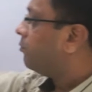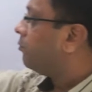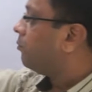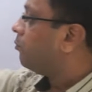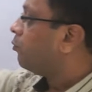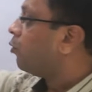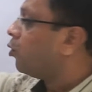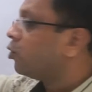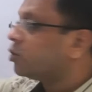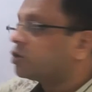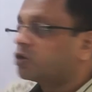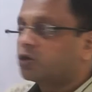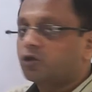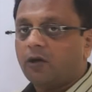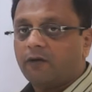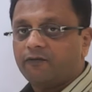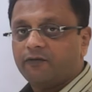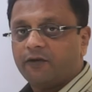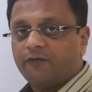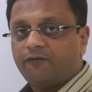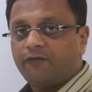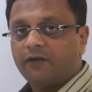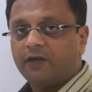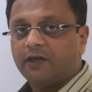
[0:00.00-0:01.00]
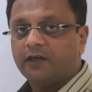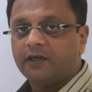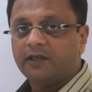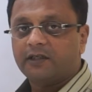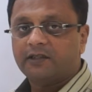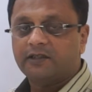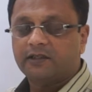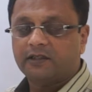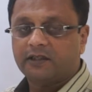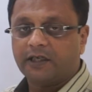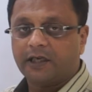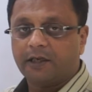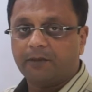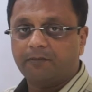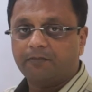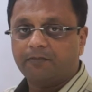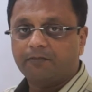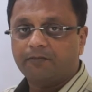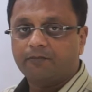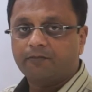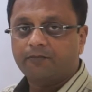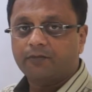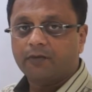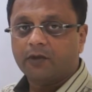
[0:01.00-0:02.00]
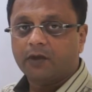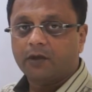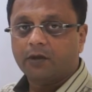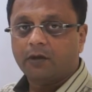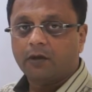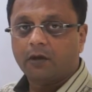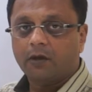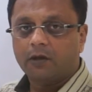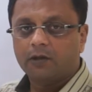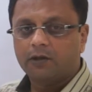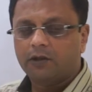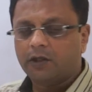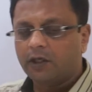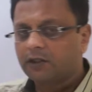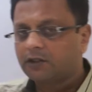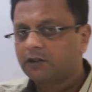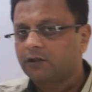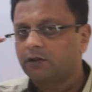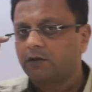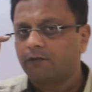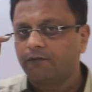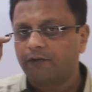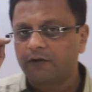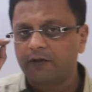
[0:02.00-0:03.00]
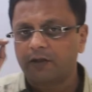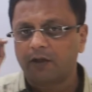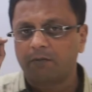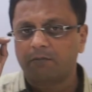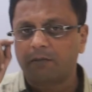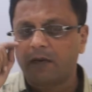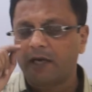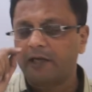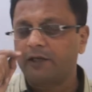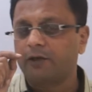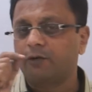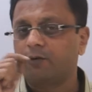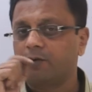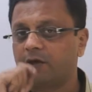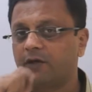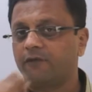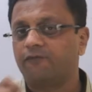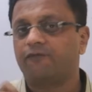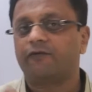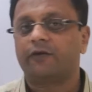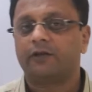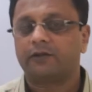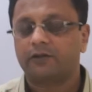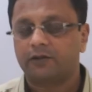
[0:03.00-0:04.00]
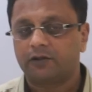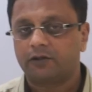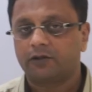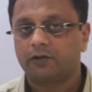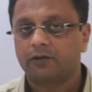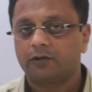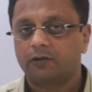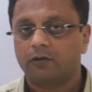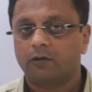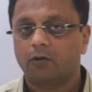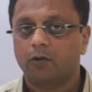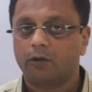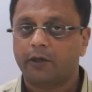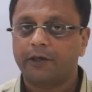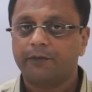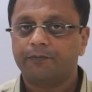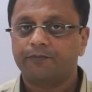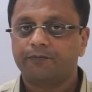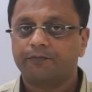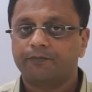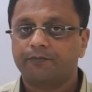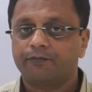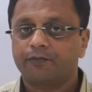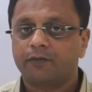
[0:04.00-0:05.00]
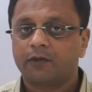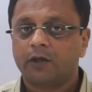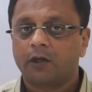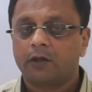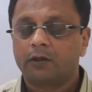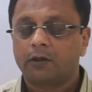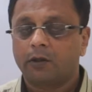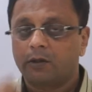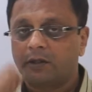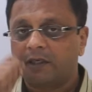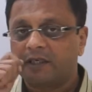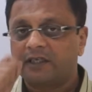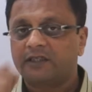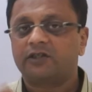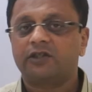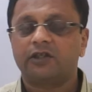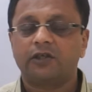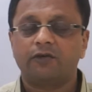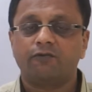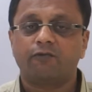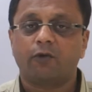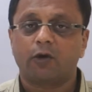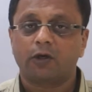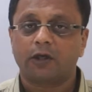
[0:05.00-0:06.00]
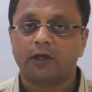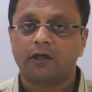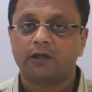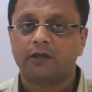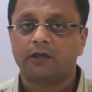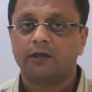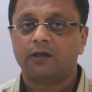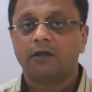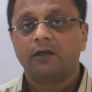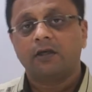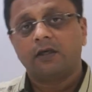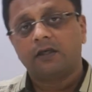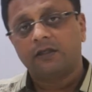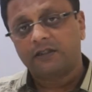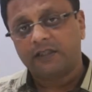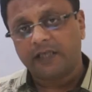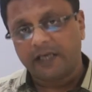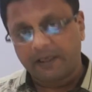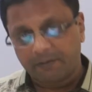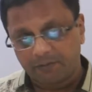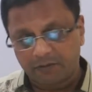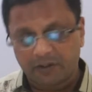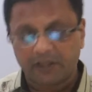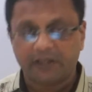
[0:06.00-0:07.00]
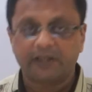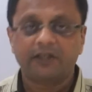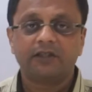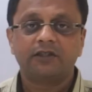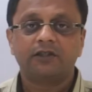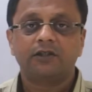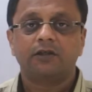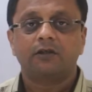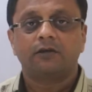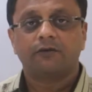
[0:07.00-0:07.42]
Most of the figure is same, just with the minute difference. Okay. Now let us see what are the same things